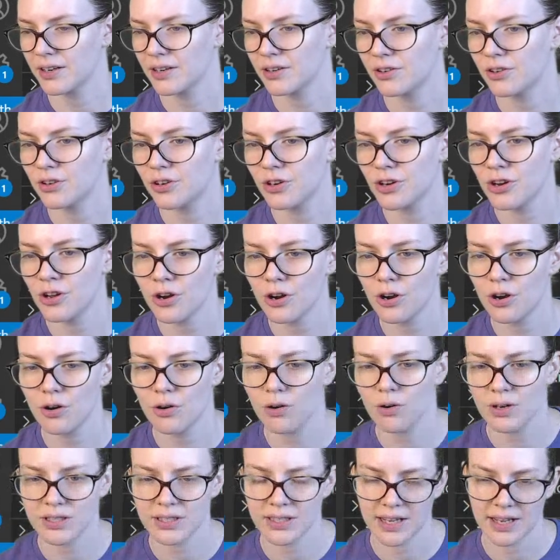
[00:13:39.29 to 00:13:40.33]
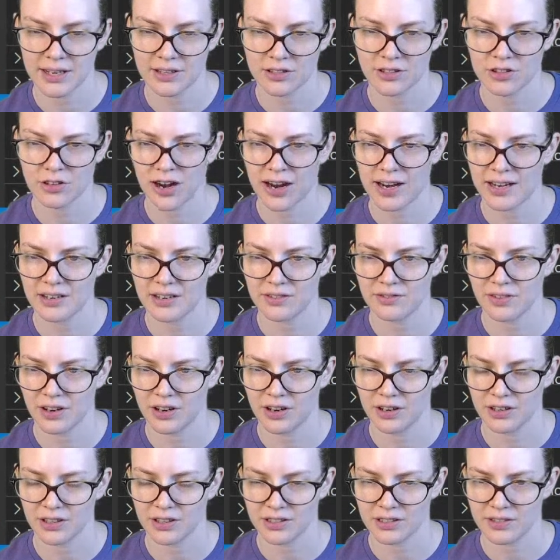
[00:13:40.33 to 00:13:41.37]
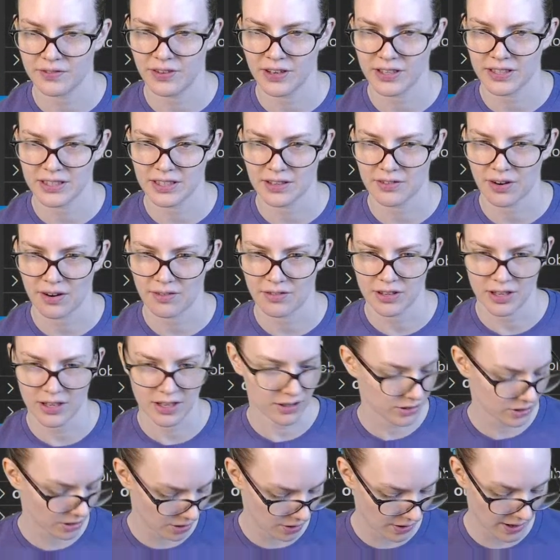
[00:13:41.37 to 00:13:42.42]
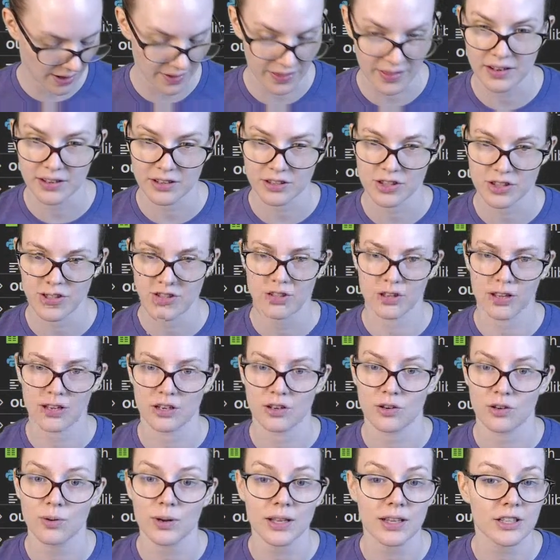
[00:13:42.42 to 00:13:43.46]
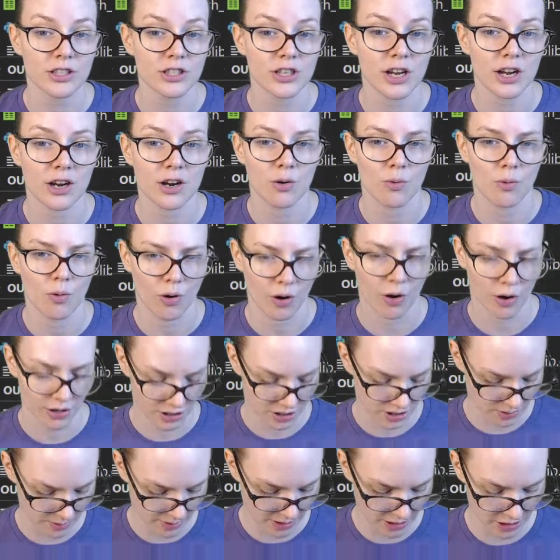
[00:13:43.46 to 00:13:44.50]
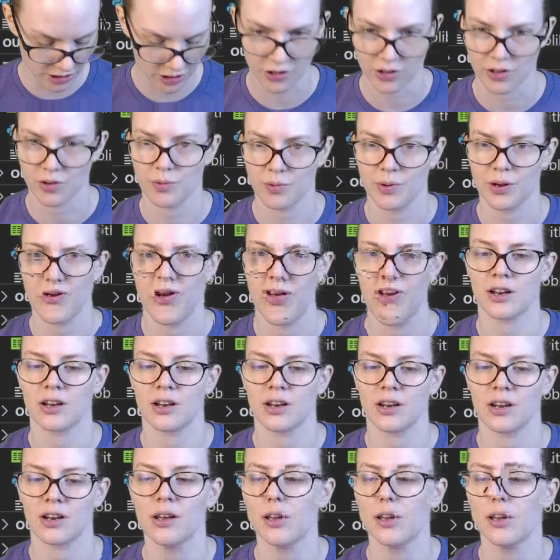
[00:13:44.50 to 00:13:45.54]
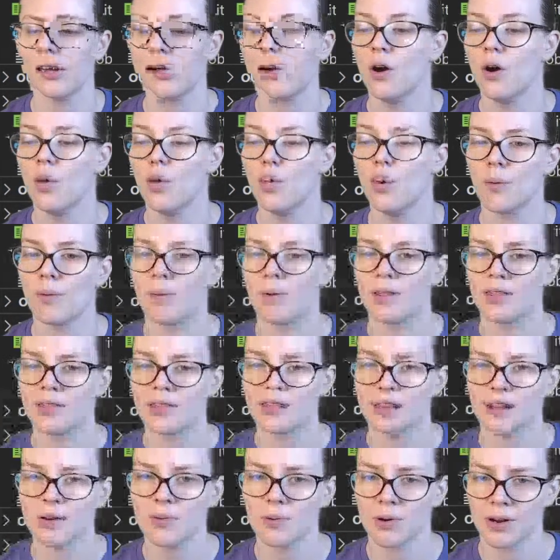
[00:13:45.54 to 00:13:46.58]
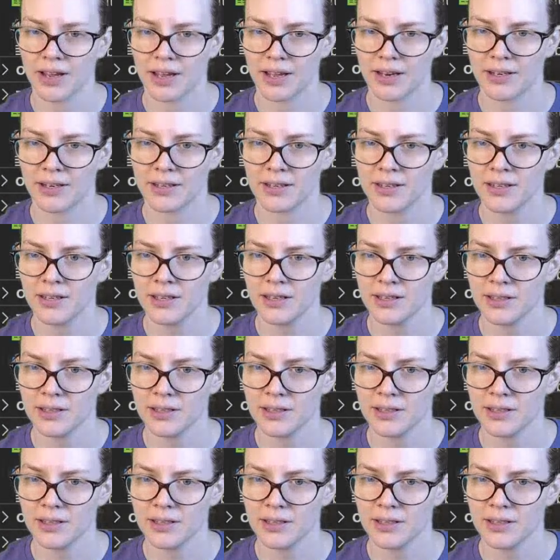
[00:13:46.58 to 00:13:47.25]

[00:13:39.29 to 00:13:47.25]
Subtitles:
No sense trying to fix it for everything. So, and then just like quickly check coords to make sure that we are getting what we think we're getting.